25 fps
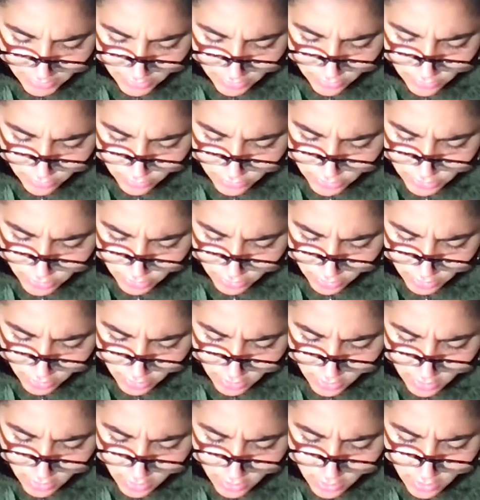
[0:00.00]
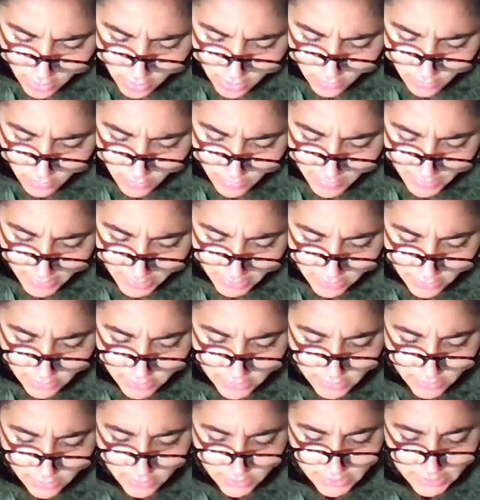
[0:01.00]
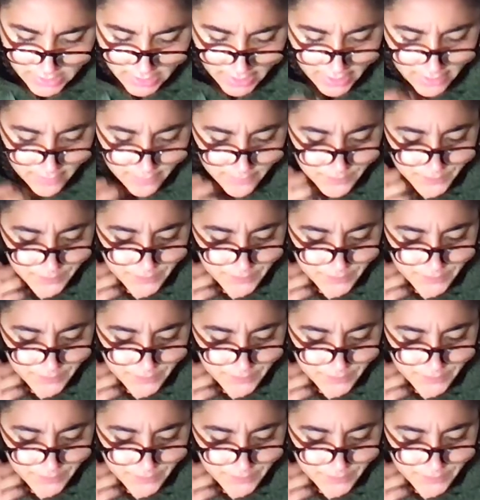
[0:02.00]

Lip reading: Cujo, what make you so sad?